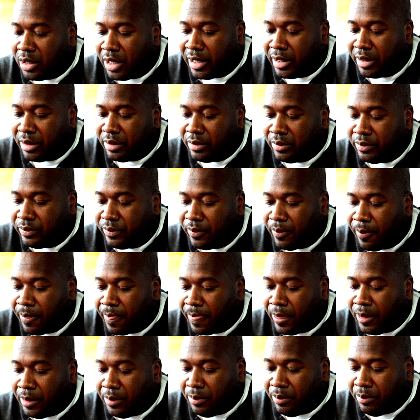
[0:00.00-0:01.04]
like
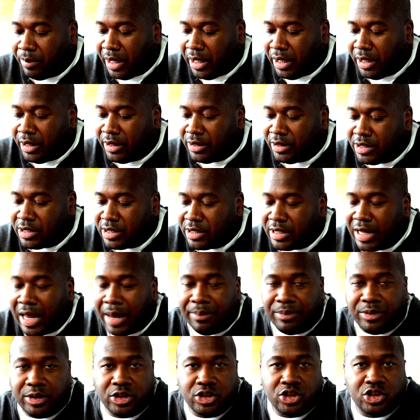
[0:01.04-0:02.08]
making
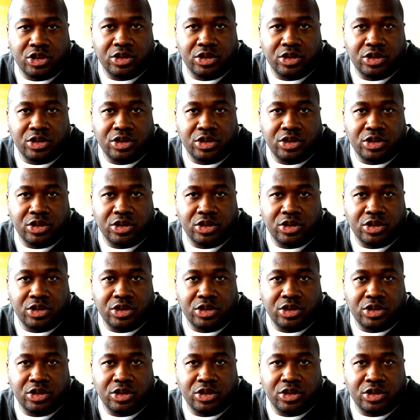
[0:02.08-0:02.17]
snap